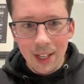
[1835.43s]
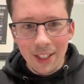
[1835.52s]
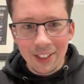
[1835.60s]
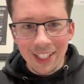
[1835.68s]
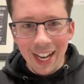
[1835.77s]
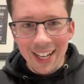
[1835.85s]

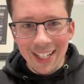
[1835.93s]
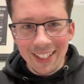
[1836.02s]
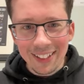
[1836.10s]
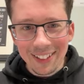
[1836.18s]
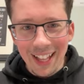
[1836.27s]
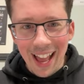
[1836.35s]
JD
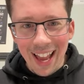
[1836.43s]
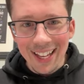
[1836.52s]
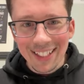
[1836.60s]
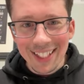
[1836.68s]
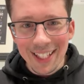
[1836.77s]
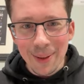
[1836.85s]
Delay
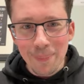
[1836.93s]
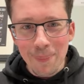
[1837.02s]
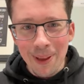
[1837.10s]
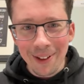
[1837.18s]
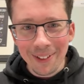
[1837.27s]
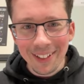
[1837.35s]
is in the
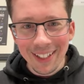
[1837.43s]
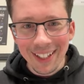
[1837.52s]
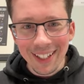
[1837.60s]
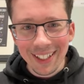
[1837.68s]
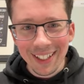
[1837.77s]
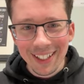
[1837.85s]

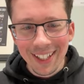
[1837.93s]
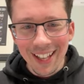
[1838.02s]
building